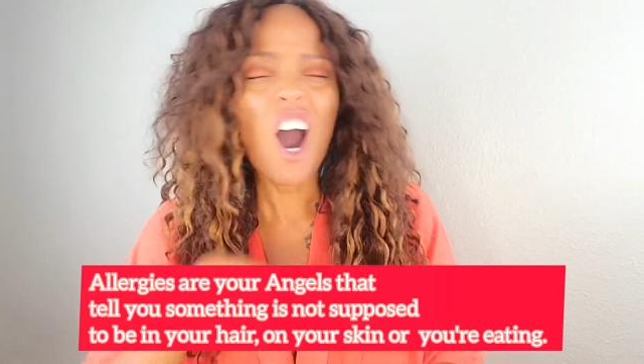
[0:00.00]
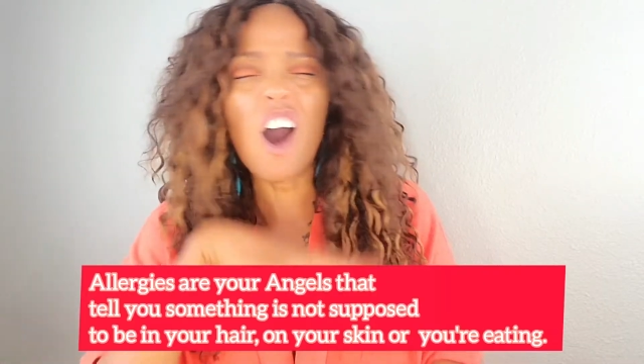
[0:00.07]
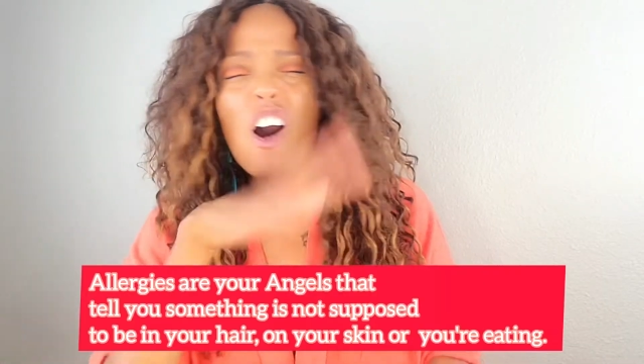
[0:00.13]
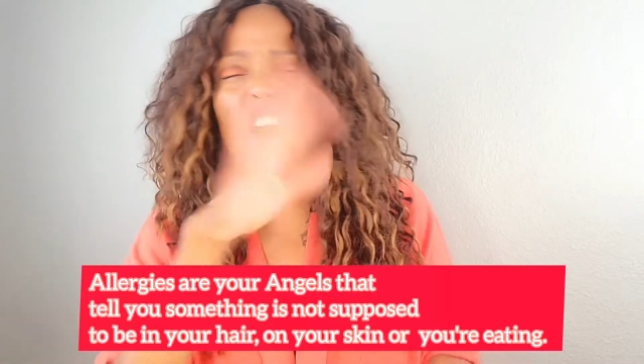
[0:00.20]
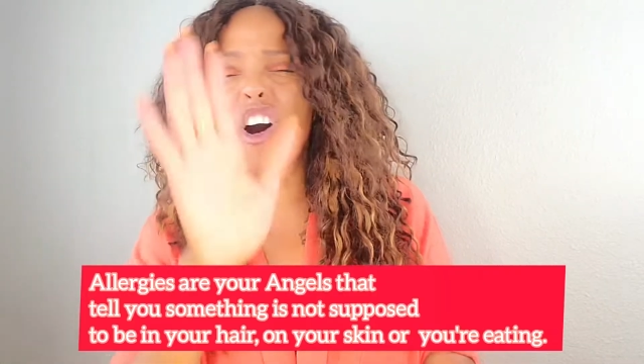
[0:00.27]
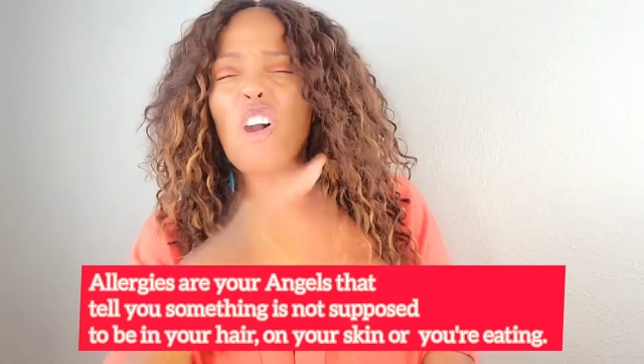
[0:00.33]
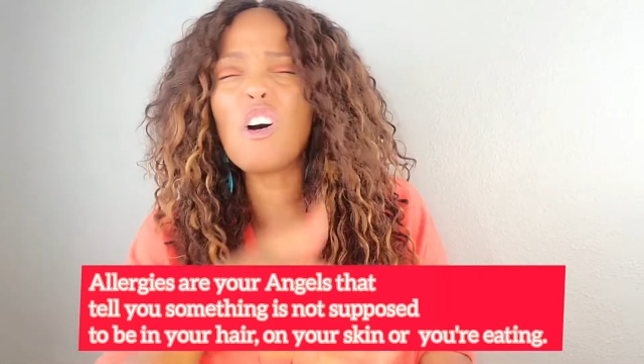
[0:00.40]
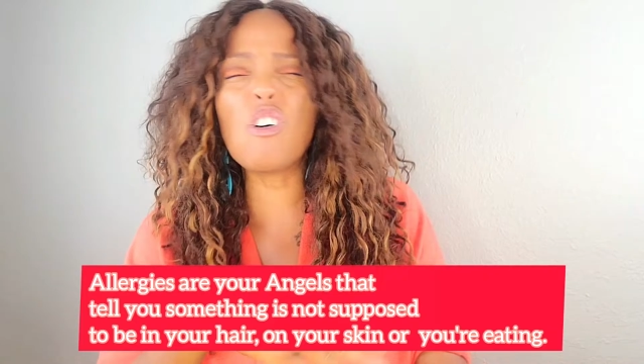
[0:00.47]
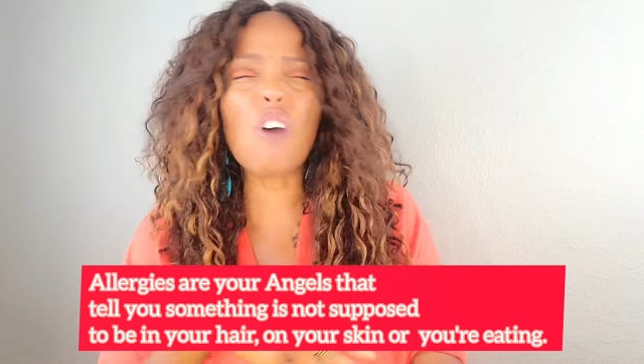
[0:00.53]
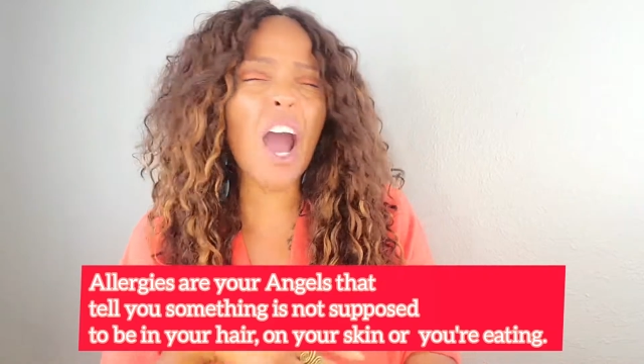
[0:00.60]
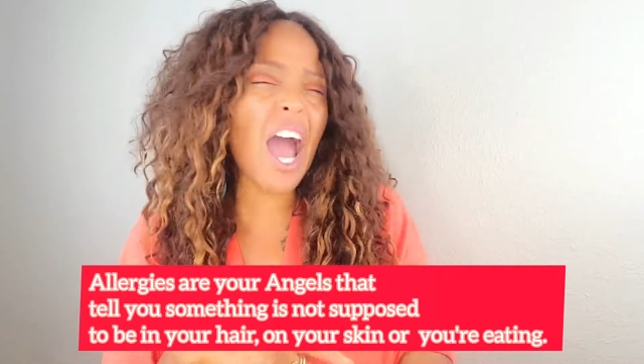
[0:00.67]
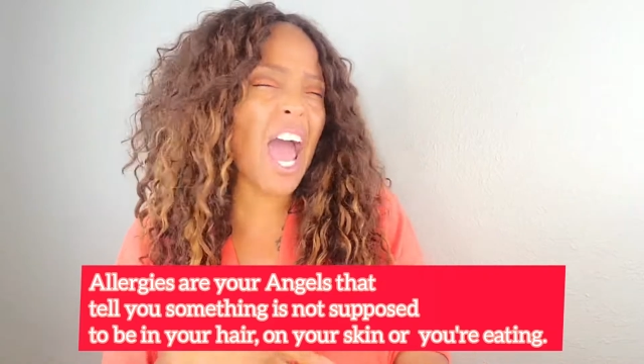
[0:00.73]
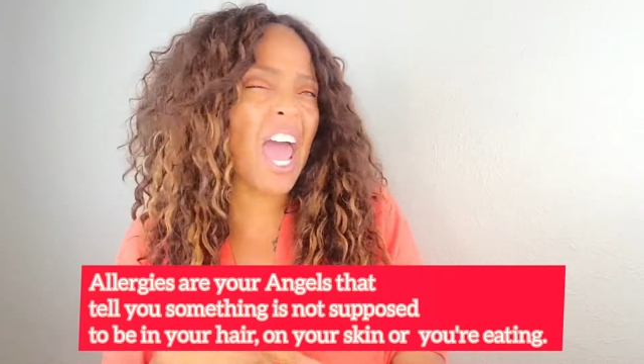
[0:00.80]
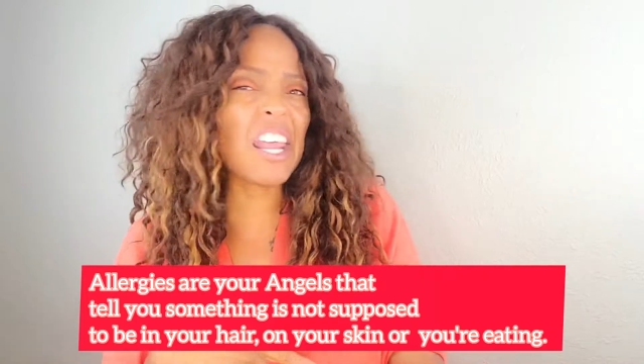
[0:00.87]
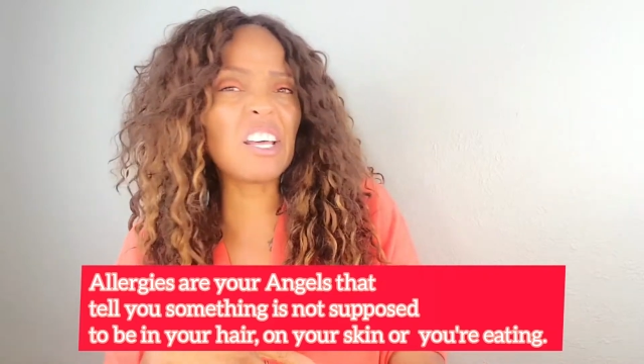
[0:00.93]
oh,
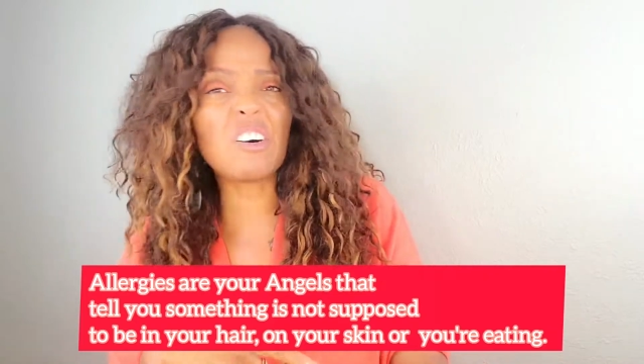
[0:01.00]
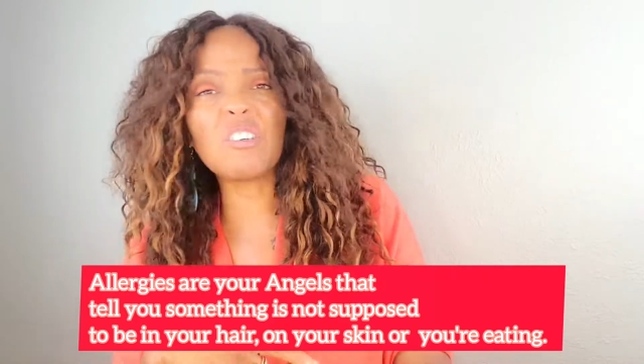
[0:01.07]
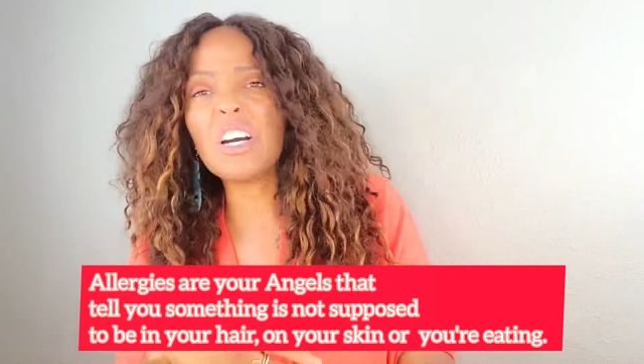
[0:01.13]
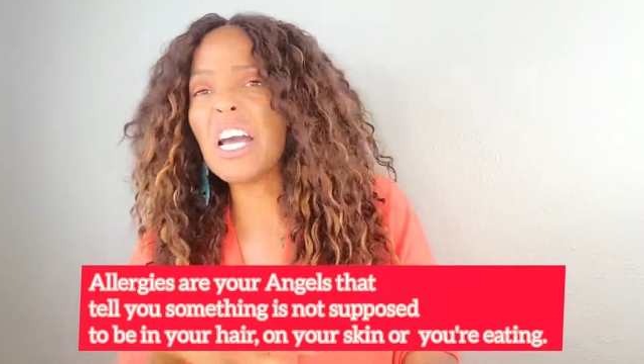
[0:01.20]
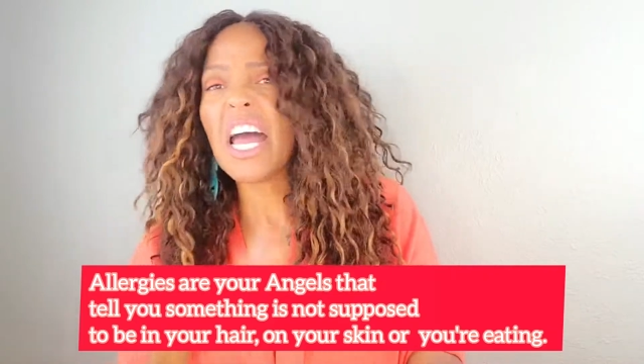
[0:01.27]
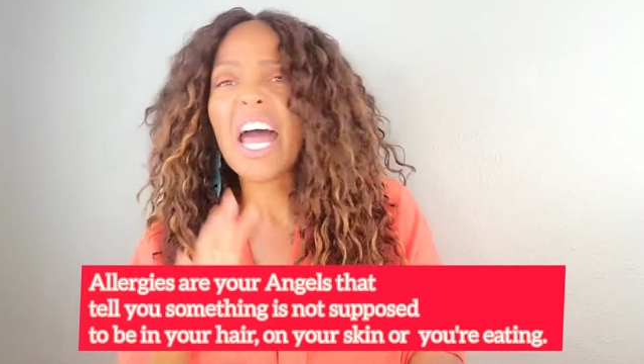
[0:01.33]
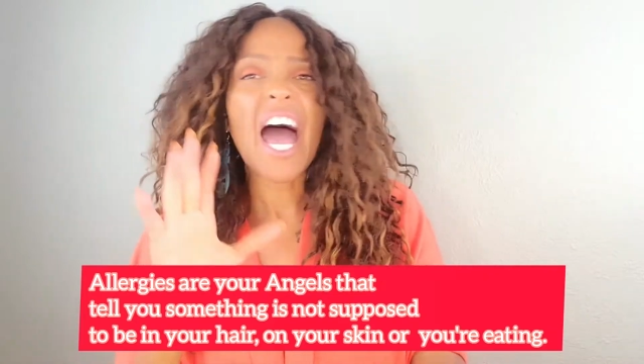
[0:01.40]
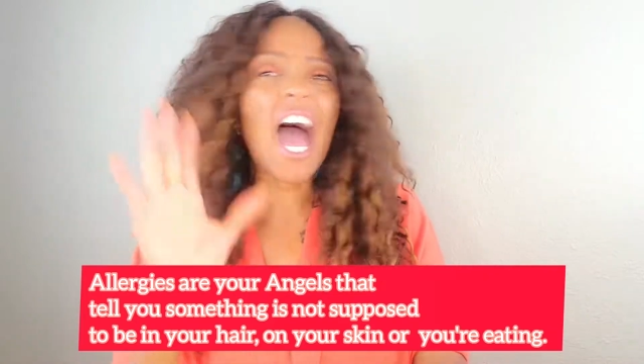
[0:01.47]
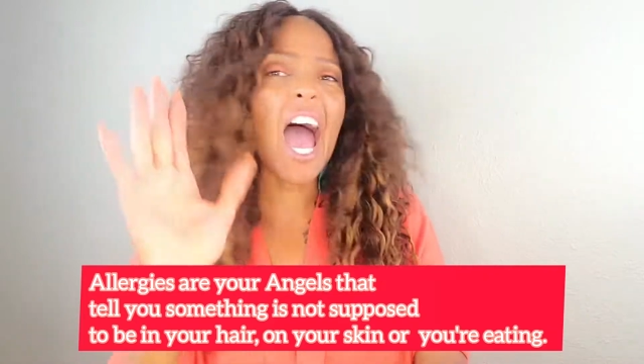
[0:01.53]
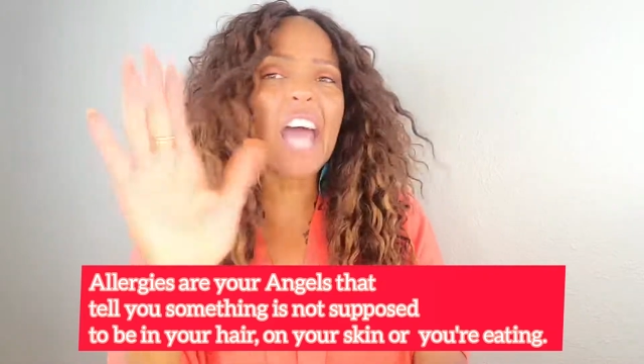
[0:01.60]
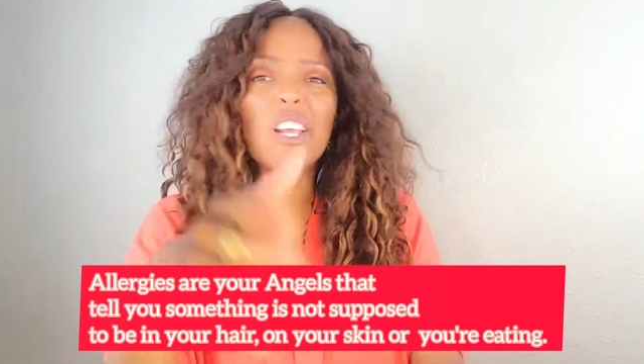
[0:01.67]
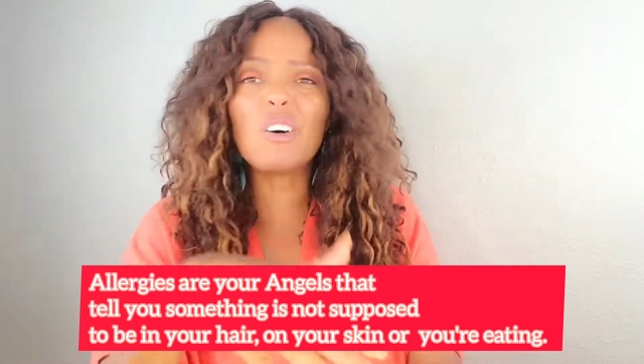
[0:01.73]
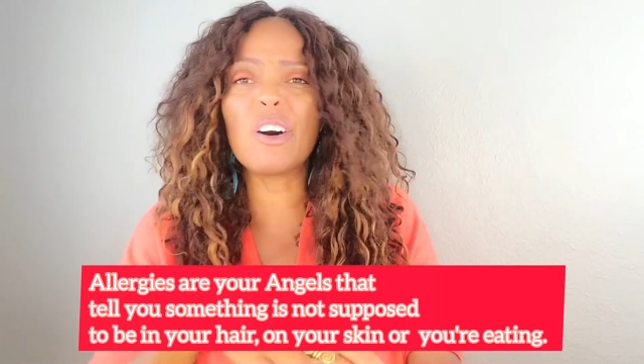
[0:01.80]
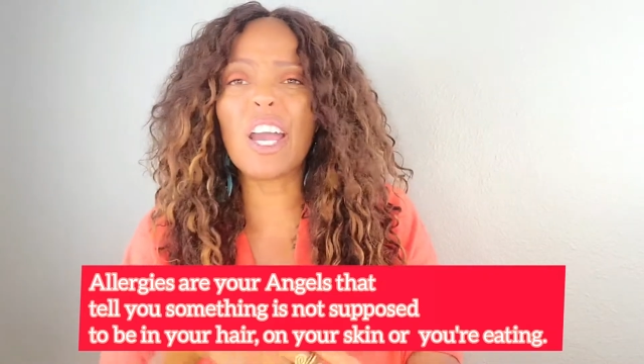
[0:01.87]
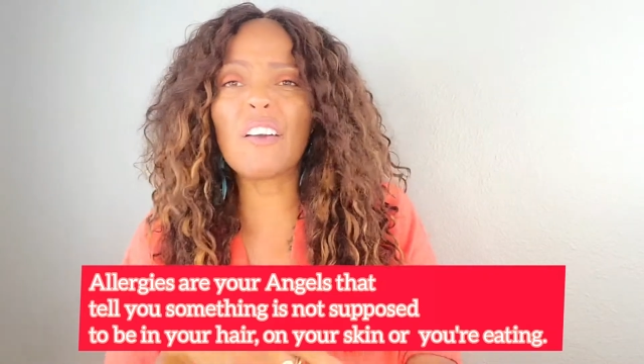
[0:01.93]
I don't, I don't